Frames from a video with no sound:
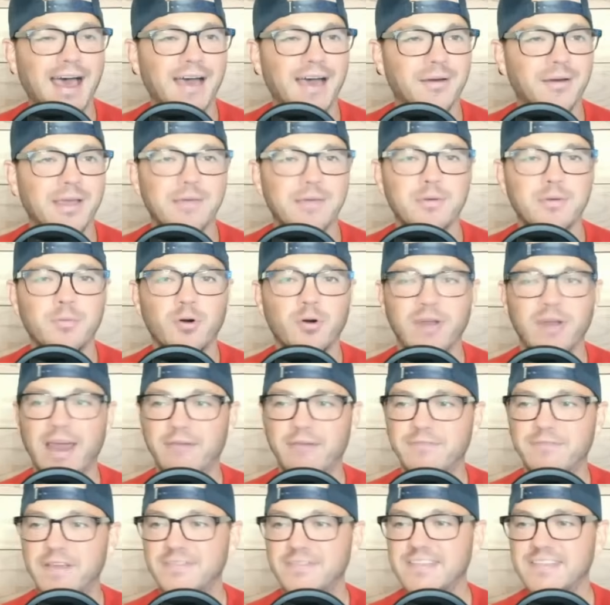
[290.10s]
we pulled
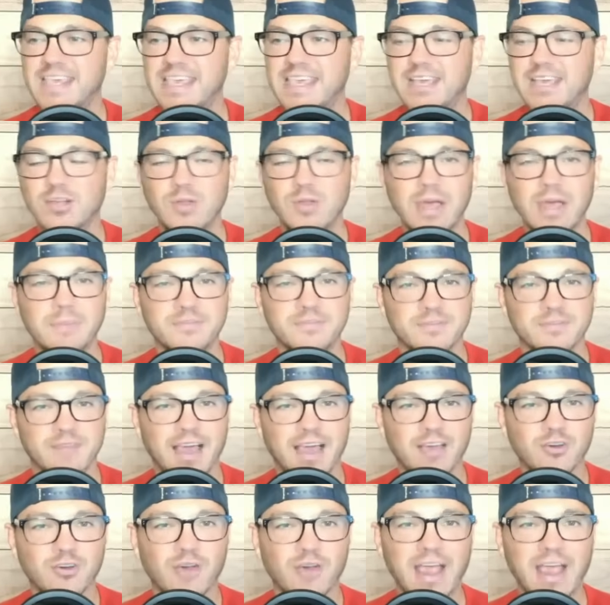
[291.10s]
out 15 clips of
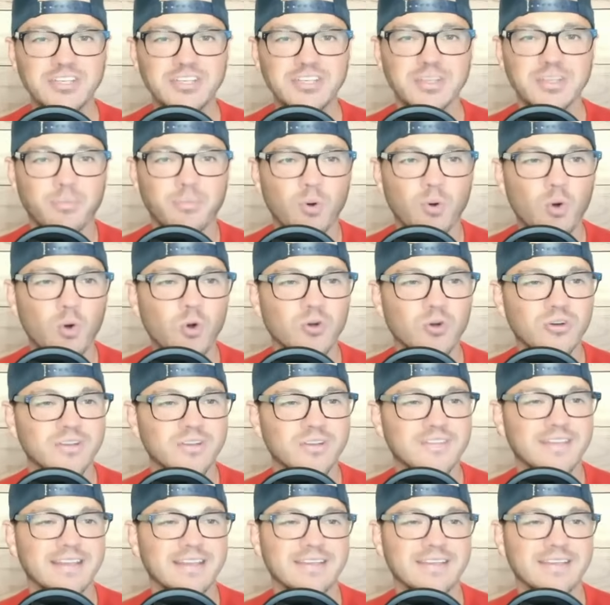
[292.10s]
not crashing the boards.